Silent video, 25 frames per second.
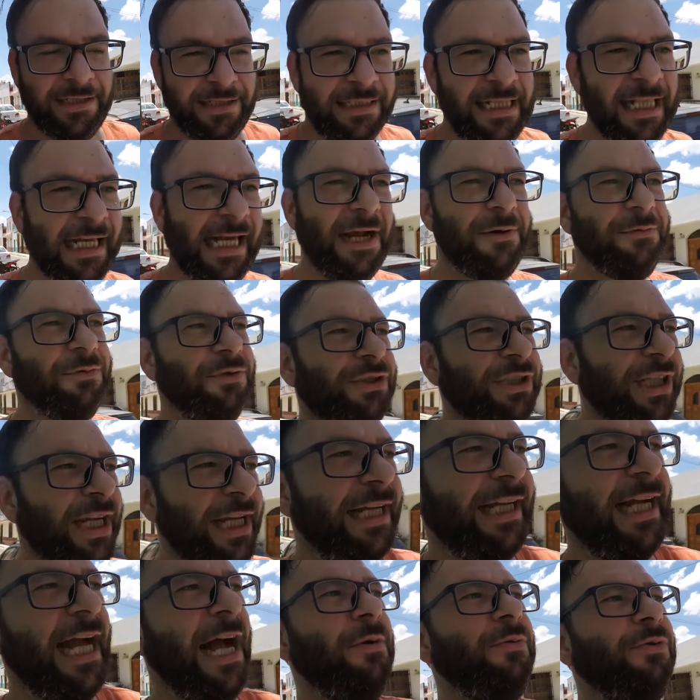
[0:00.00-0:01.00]
like I was
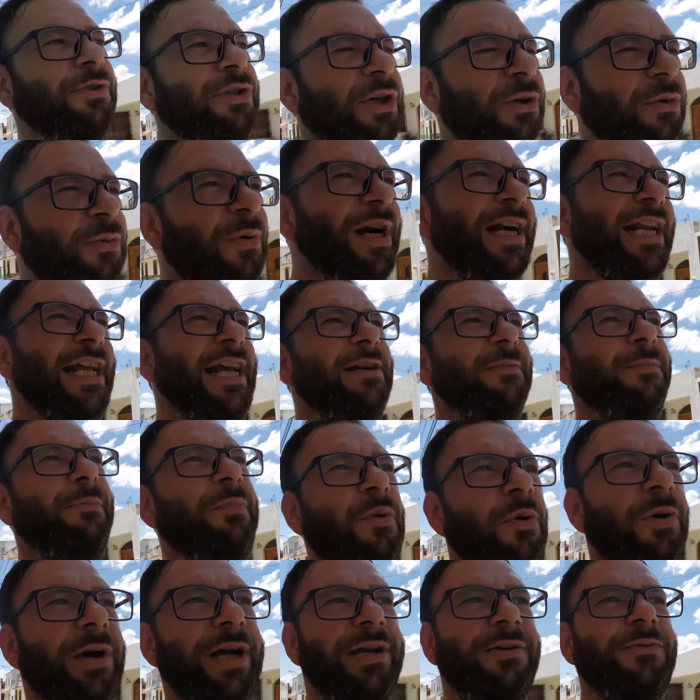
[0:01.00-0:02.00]
saying, I was already at a
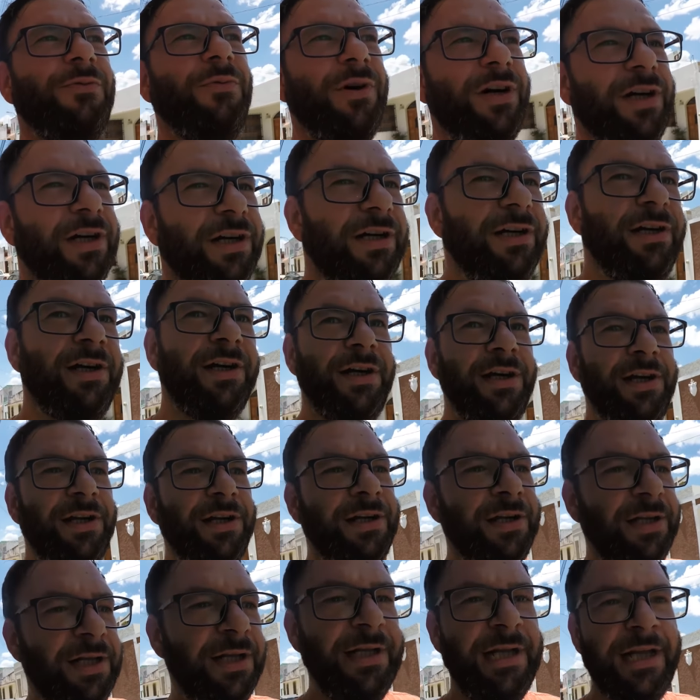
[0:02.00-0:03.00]
point where
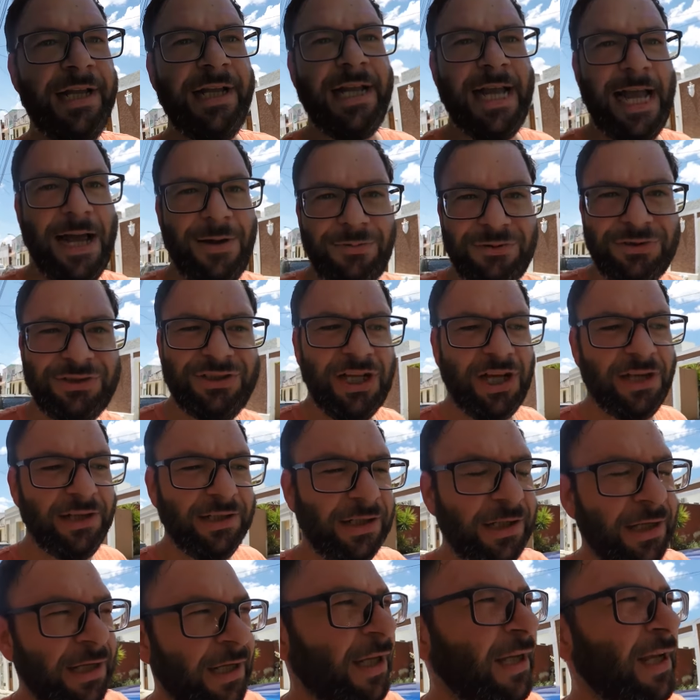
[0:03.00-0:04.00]
I was
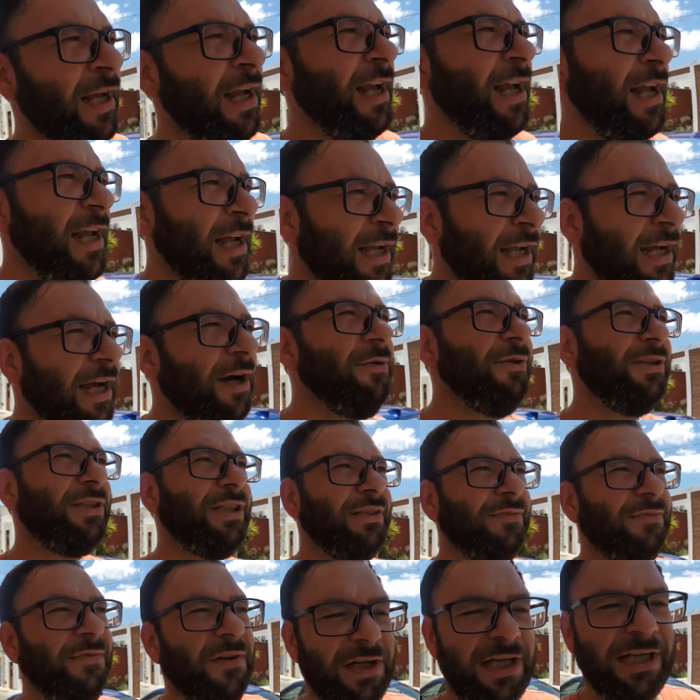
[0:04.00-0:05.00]
done. I was
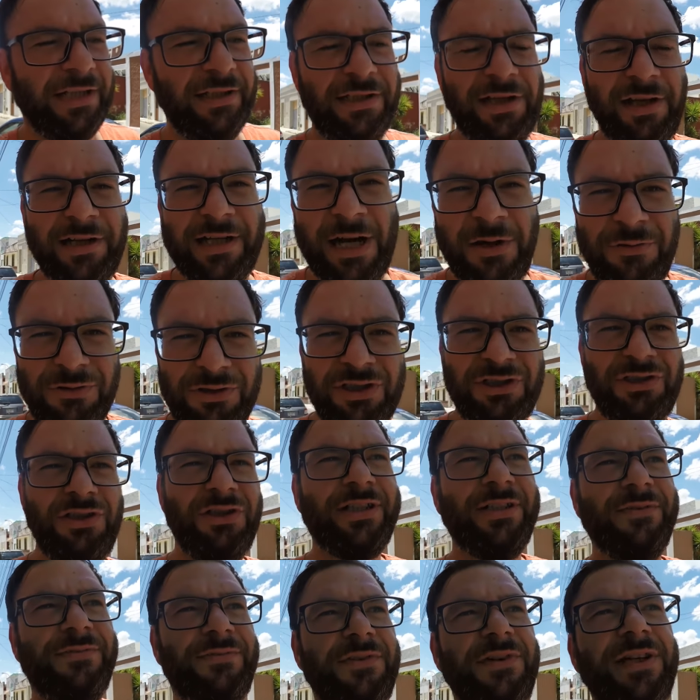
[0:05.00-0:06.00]
just fucking done. I was just
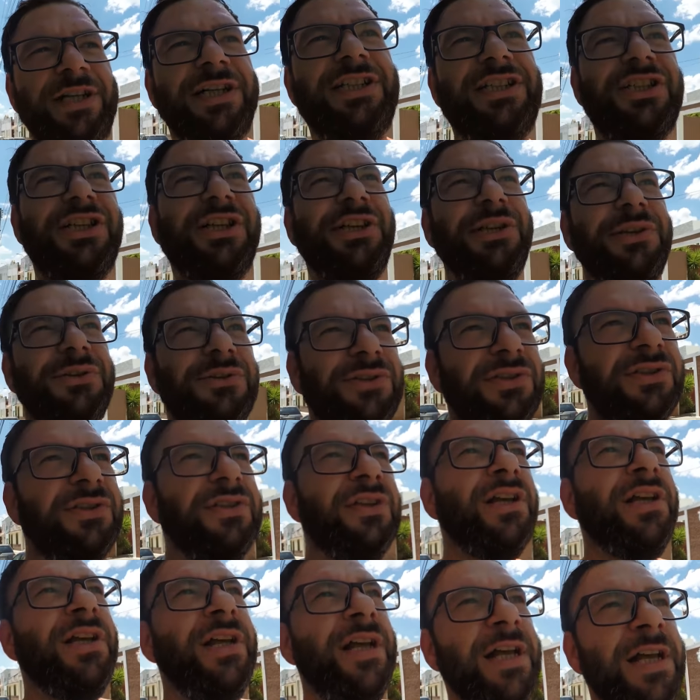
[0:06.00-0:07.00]
looking for an excuse
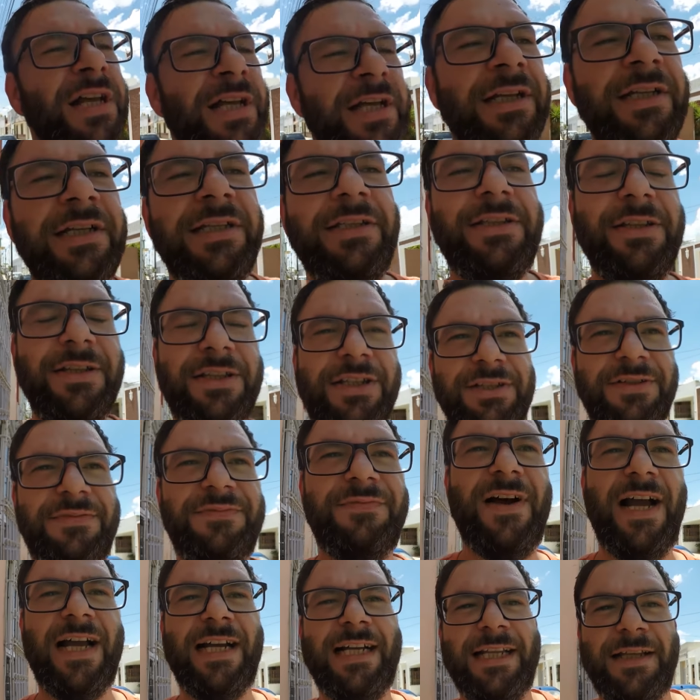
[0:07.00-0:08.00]
to just
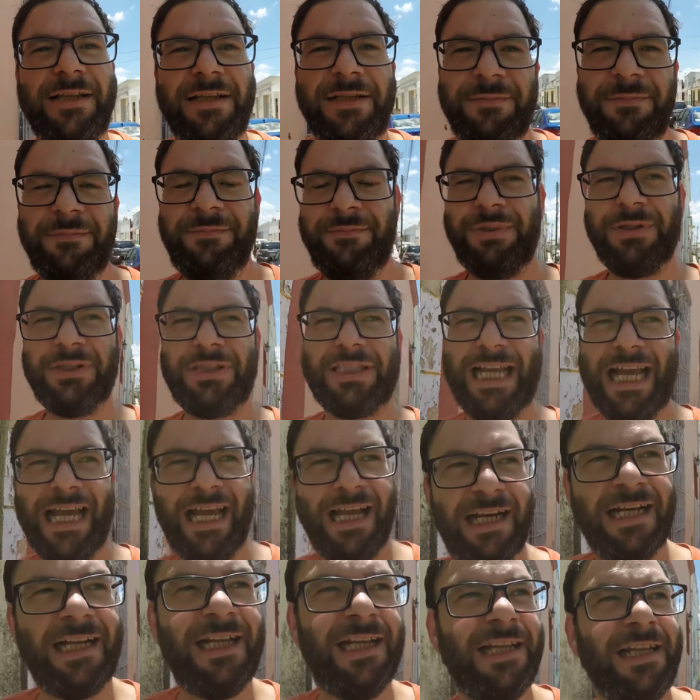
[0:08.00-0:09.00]
finally put
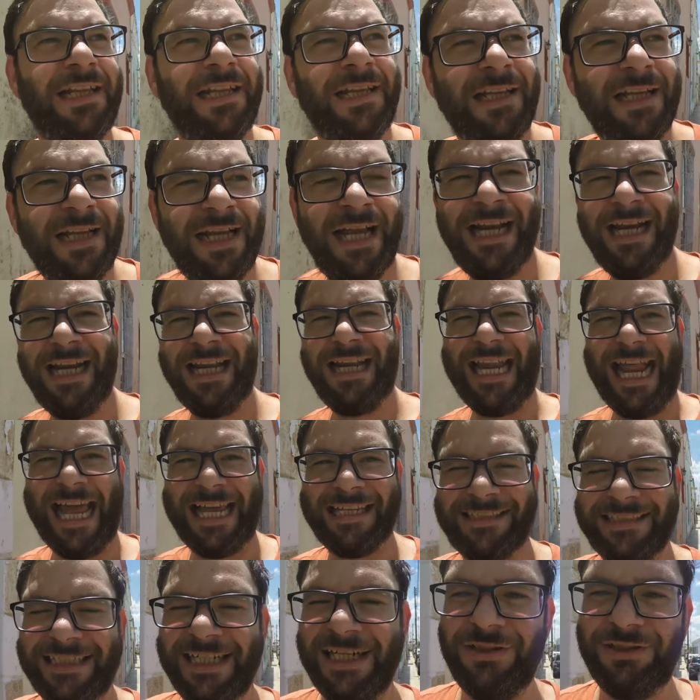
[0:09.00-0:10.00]
that
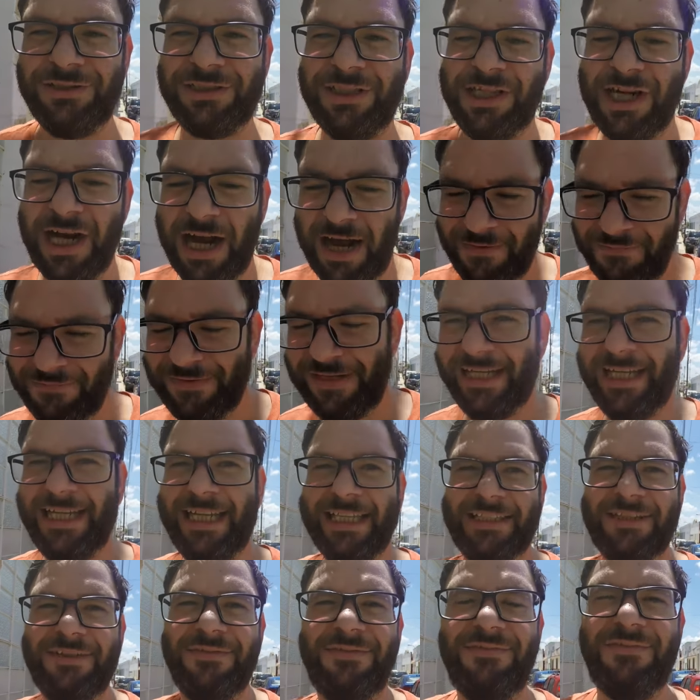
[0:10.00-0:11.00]
last nail in the coffin and
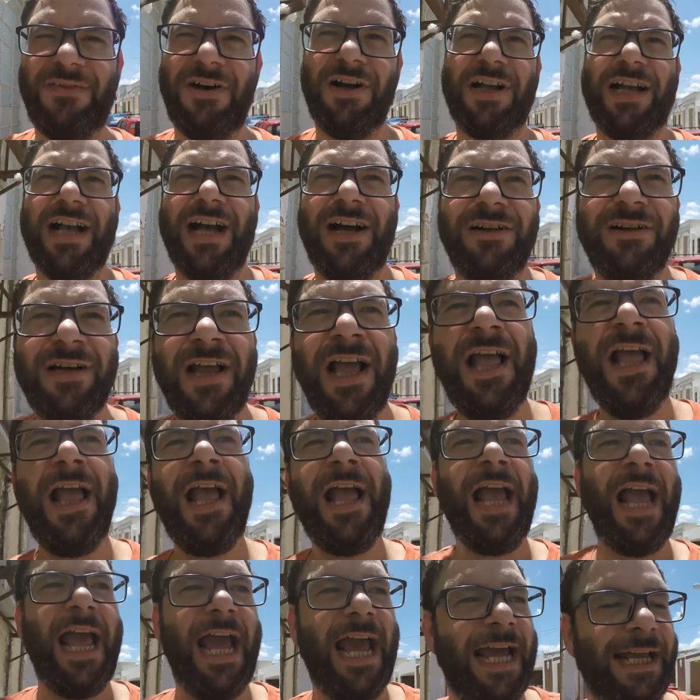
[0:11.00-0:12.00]
get the fuck out.
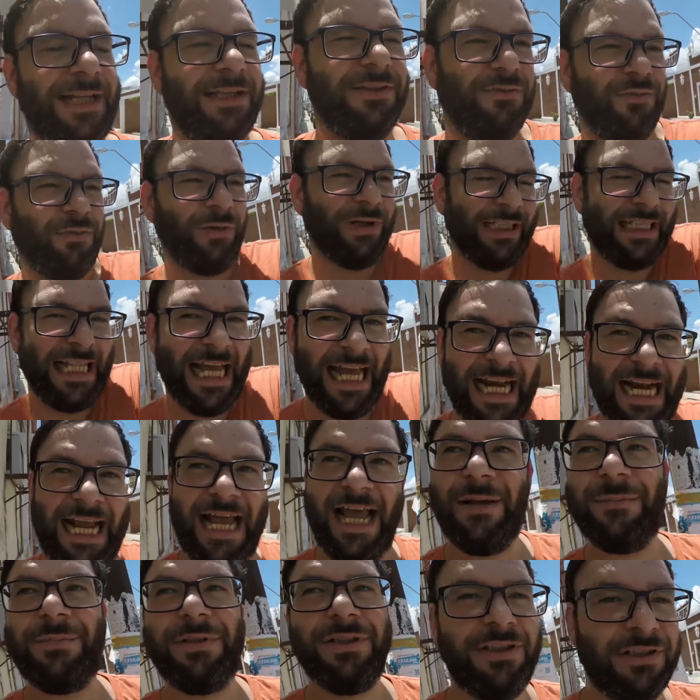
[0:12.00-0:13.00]
And when that
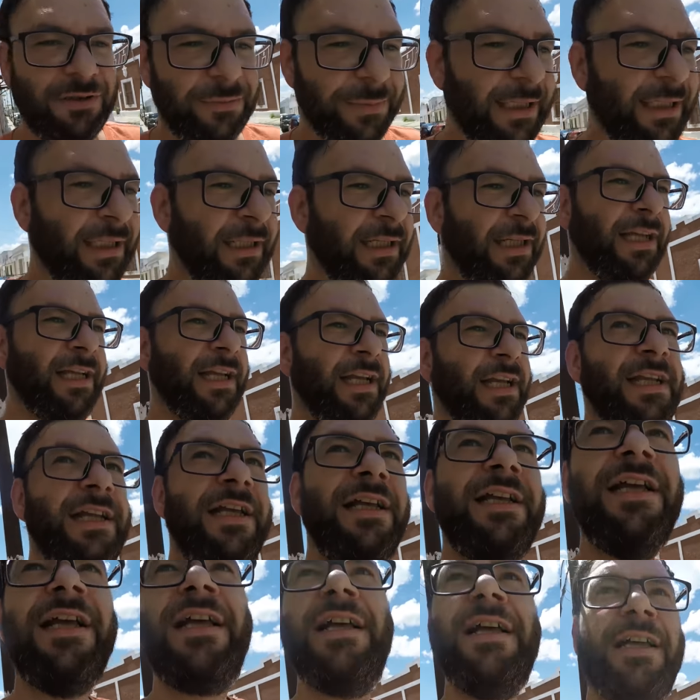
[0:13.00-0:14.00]
happened to me,
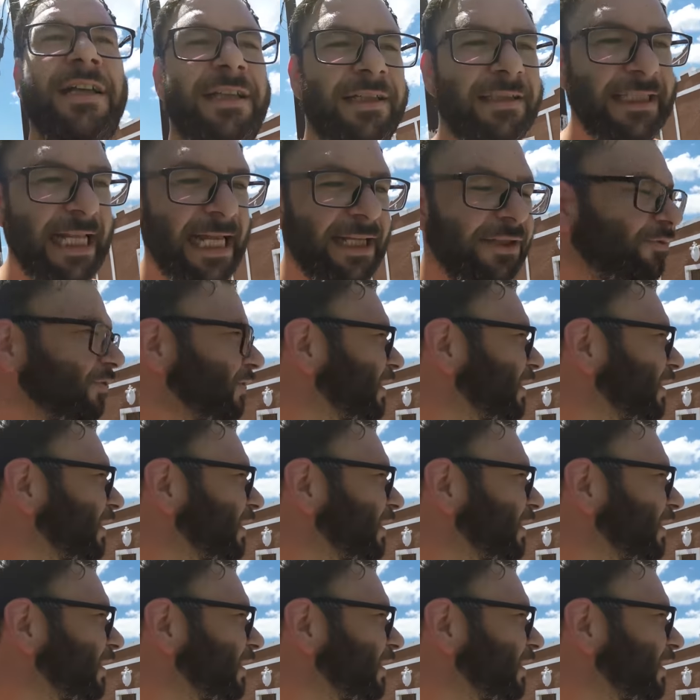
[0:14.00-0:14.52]
that's